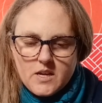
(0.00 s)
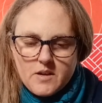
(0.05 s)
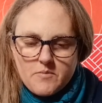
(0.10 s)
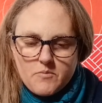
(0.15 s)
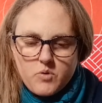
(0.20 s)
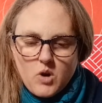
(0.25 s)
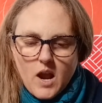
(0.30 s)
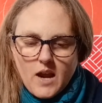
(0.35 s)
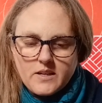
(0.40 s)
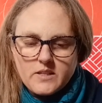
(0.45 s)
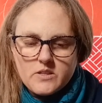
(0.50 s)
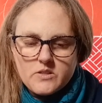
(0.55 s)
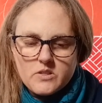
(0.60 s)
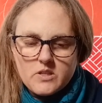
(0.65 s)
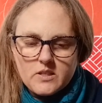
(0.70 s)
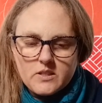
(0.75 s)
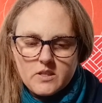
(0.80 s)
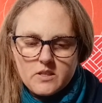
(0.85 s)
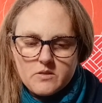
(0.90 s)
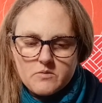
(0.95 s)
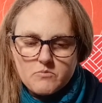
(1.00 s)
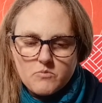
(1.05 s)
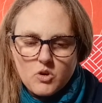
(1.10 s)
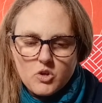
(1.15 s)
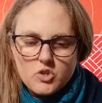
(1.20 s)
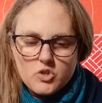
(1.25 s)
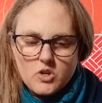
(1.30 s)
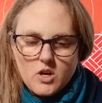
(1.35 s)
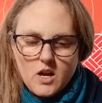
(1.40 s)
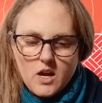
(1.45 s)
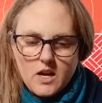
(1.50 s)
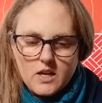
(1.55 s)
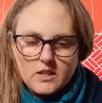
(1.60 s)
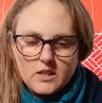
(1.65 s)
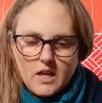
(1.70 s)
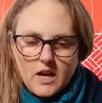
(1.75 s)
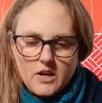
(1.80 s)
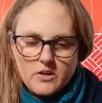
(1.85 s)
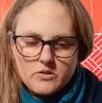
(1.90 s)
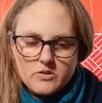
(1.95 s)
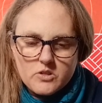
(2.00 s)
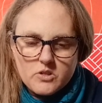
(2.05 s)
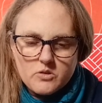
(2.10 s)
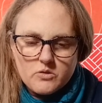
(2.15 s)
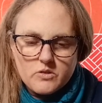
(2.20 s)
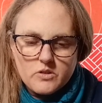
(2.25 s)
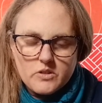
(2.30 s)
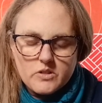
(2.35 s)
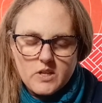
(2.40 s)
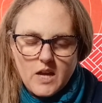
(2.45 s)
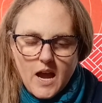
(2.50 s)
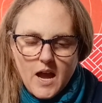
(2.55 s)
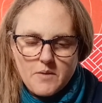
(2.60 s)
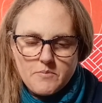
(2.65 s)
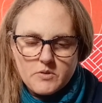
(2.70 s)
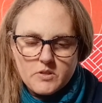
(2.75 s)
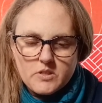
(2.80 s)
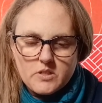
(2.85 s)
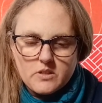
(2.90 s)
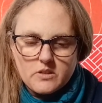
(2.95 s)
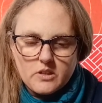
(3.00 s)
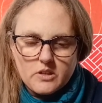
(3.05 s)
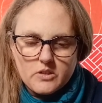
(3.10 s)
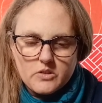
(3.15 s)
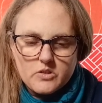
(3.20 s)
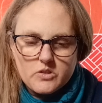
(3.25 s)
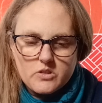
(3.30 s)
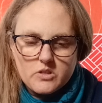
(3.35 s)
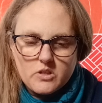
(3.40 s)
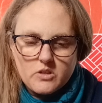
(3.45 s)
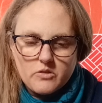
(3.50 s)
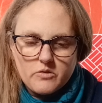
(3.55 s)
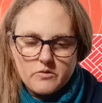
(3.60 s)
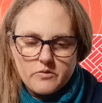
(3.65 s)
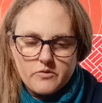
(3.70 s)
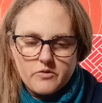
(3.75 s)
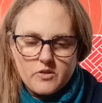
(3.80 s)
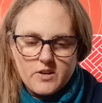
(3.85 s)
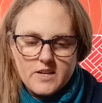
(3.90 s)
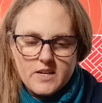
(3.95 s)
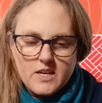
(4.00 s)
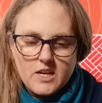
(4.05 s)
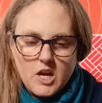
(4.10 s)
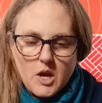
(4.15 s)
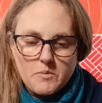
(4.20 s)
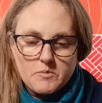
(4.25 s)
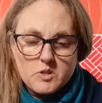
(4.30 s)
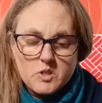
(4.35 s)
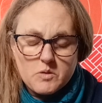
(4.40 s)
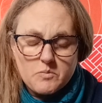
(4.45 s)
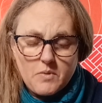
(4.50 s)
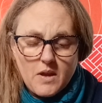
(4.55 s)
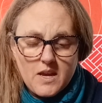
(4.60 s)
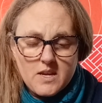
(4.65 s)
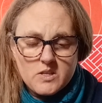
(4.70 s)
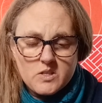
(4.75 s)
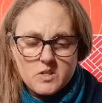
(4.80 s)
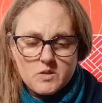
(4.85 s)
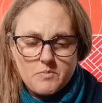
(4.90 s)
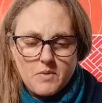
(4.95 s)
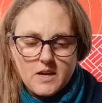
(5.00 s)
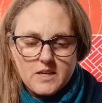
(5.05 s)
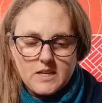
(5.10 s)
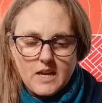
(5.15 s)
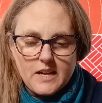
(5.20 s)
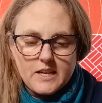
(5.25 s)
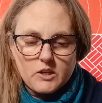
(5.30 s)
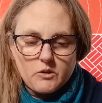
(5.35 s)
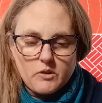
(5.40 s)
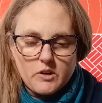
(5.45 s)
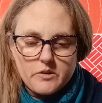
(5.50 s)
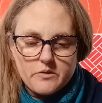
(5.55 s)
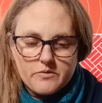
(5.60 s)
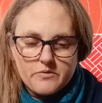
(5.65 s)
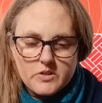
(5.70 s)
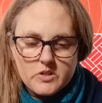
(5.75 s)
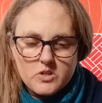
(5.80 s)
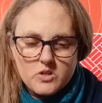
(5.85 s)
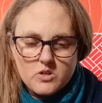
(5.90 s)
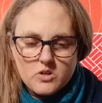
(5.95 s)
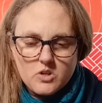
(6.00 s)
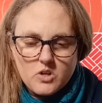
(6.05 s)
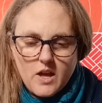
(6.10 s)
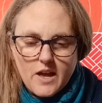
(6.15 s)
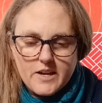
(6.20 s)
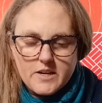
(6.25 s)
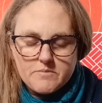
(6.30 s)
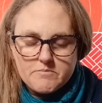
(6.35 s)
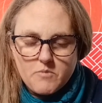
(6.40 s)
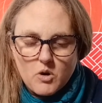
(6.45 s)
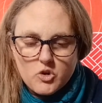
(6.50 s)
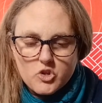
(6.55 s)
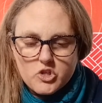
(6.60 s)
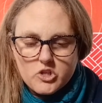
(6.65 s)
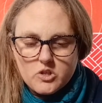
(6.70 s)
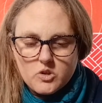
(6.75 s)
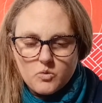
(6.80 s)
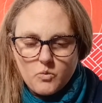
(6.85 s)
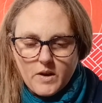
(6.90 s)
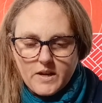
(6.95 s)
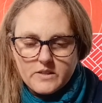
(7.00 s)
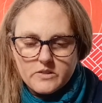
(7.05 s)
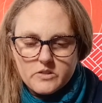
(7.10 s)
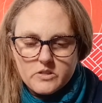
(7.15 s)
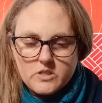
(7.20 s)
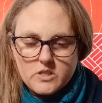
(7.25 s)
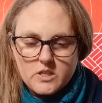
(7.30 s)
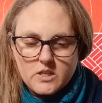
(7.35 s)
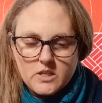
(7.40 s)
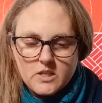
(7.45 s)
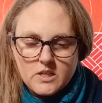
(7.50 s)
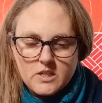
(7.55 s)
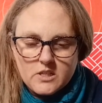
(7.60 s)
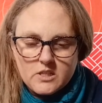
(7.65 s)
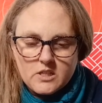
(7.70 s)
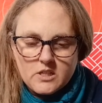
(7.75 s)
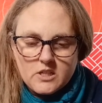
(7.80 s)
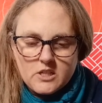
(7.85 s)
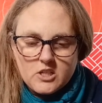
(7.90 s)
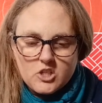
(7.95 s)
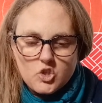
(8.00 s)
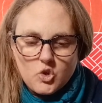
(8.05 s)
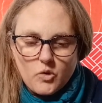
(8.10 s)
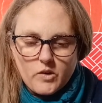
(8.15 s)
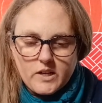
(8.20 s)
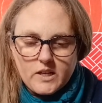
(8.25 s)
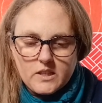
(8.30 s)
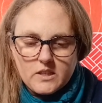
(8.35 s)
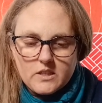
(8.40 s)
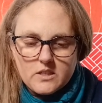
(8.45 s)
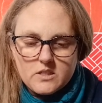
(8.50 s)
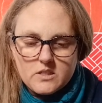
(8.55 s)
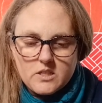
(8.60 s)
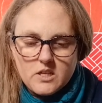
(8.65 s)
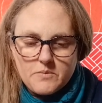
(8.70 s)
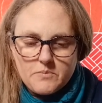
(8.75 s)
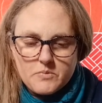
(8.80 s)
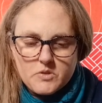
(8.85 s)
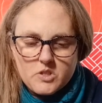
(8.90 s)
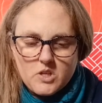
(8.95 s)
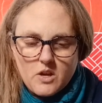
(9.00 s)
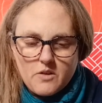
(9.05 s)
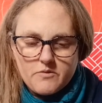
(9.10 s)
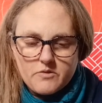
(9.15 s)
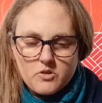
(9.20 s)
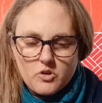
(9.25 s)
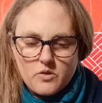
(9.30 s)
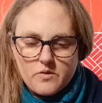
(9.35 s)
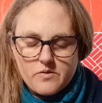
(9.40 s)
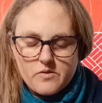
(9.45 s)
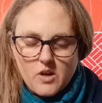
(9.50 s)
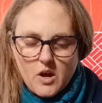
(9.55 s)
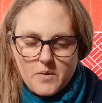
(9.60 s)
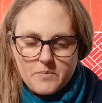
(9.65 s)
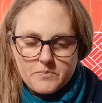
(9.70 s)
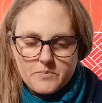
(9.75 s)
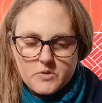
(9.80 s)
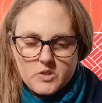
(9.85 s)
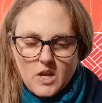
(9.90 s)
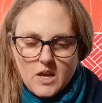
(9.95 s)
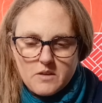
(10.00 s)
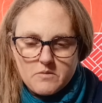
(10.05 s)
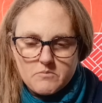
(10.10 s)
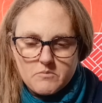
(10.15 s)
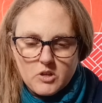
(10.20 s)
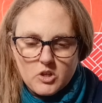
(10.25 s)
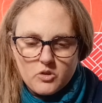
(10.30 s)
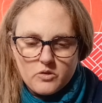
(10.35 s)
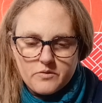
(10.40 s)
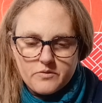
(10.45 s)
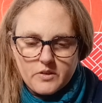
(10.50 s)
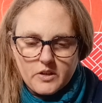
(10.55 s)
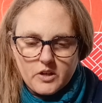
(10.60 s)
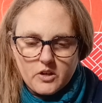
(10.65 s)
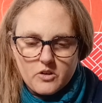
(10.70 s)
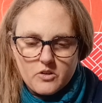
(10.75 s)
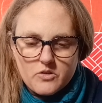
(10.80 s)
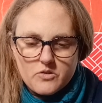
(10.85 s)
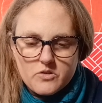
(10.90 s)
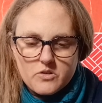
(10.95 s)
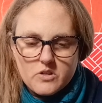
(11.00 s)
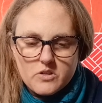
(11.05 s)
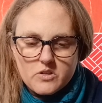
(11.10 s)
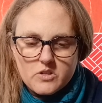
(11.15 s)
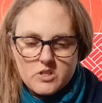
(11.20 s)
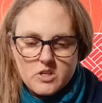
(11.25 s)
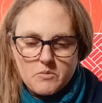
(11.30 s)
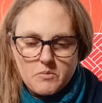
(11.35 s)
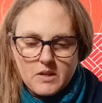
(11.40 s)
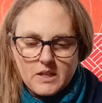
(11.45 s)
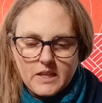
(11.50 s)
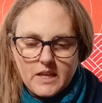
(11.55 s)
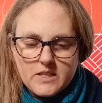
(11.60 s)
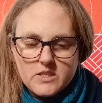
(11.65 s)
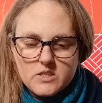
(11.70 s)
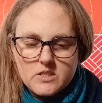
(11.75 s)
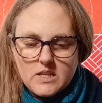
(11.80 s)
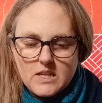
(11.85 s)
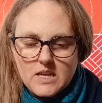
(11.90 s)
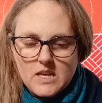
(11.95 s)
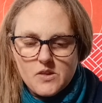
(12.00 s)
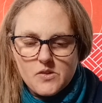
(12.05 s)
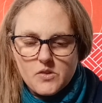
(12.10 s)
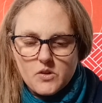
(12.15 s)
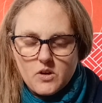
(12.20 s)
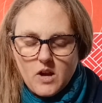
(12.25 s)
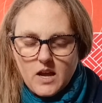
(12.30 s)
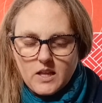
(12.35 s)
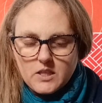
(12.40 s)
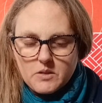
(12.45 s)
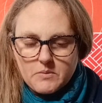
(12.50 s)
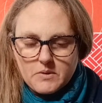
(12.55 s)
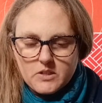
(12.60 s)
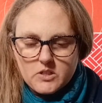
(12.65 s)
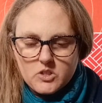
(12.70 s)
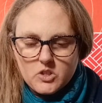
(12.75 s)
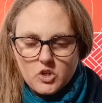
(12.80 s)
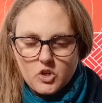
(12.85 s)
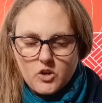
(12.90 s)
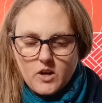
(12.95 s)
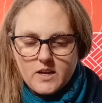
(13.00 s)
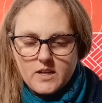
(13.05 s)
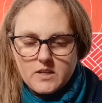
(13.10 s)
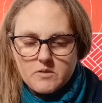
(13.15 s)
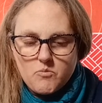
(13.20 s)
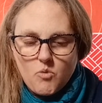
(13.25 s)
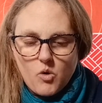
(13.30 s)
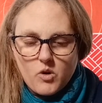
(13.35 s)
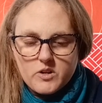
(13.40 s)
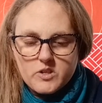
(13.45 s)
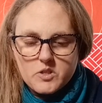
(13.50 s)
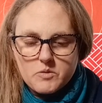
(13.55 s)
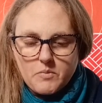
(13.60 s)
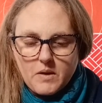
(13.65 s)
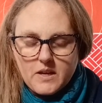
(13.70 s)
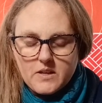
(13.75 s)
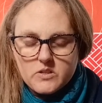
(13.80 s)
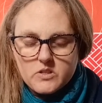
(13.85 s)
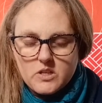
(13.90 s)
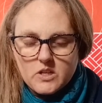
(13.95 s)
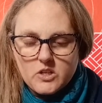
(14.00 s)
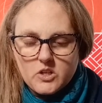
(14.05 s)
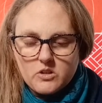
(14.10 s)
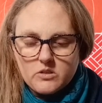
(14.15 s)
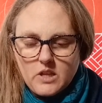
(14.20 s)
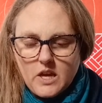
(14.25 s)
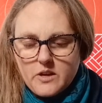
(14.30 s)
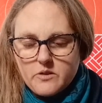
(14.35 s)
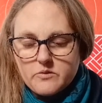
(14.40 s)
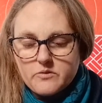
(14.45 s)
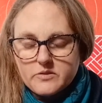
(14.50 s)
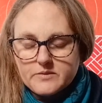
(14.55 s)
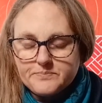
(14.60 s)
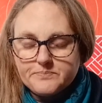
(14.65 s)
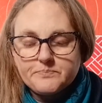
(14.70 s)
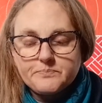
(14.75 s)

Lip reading: Practicing this mudra allows you to tap into this, freeing up space by getting rid of physical and emotional waste. Joining the tips of your thumbs and middle fingers stimulates the ether element, creating more space in your life.